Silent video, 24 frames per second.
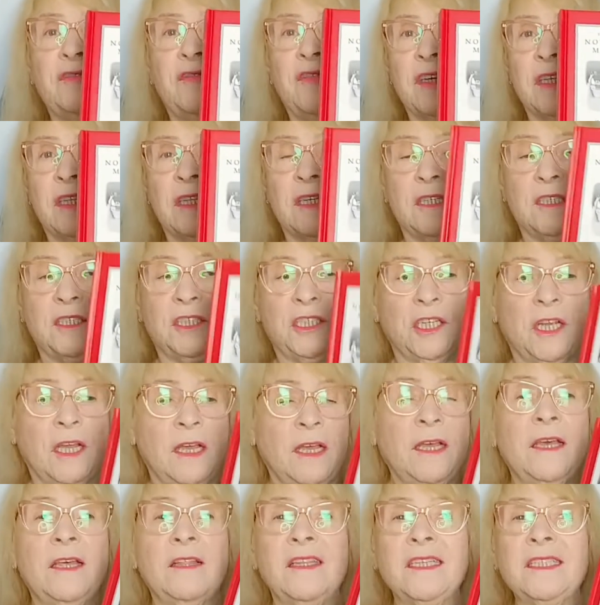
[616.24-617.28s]
Village.
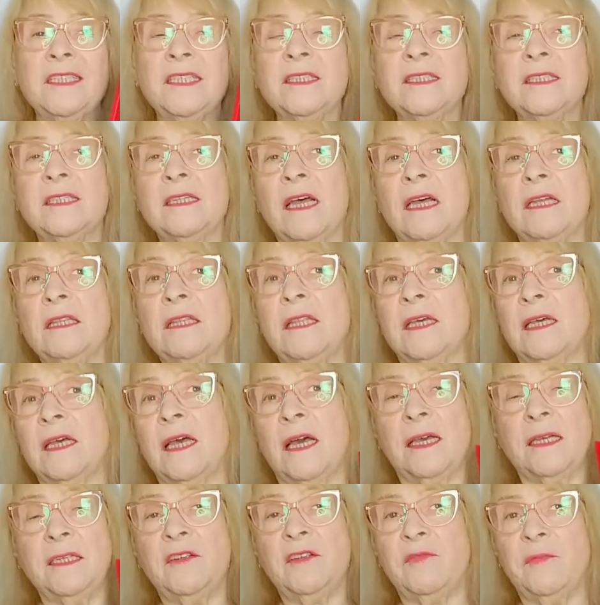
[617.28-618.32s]
This is not the
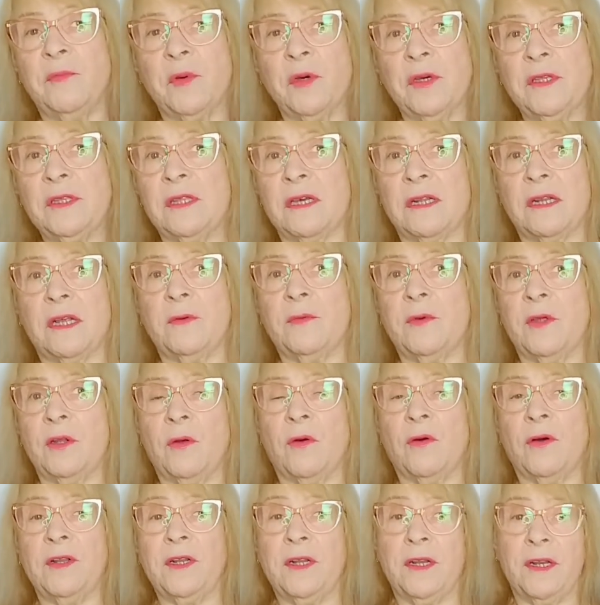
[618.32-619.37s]
kind of book that I would
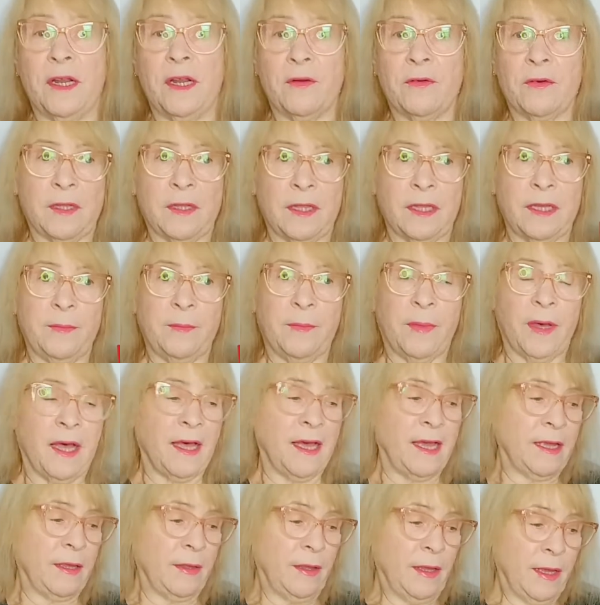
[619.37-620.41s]
ordinarily
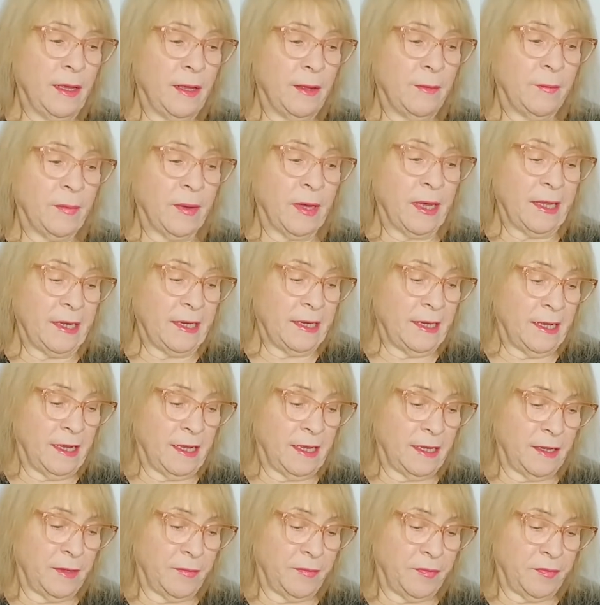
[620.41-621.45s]
buy, but
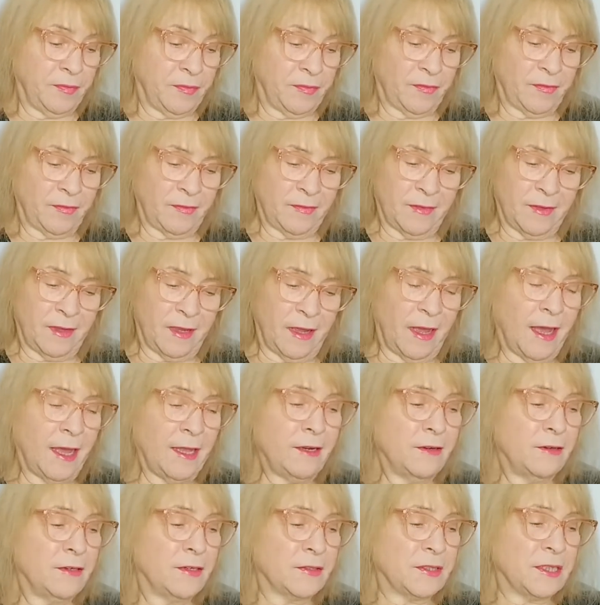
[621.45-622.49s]
I
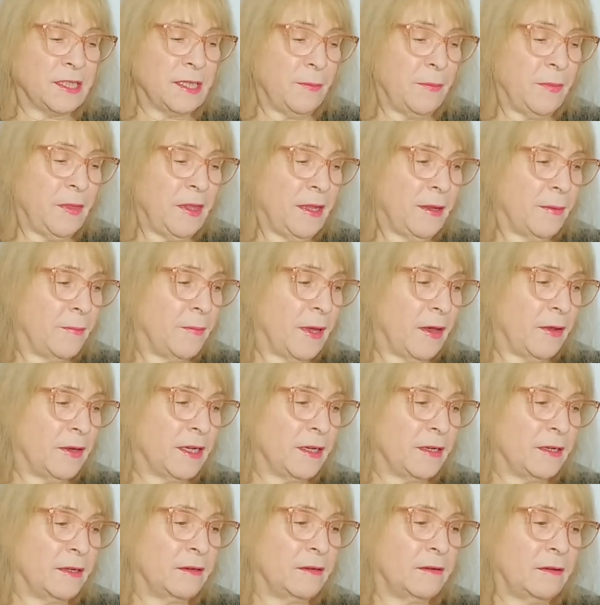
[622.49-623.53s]
don't know, something about
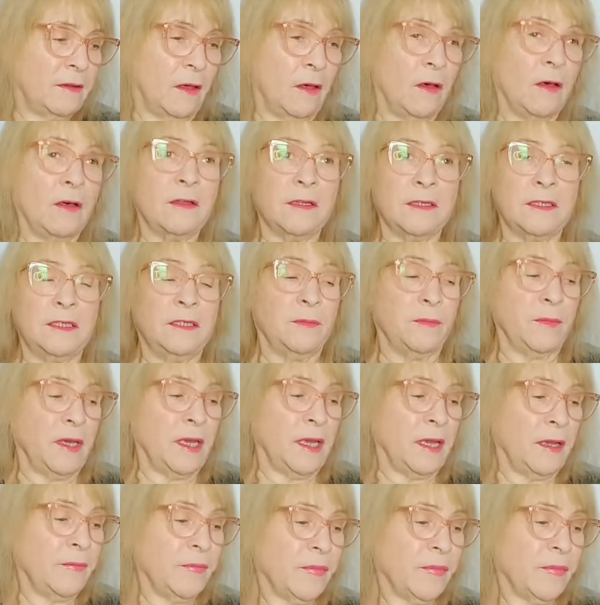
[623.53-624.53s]
it called to me.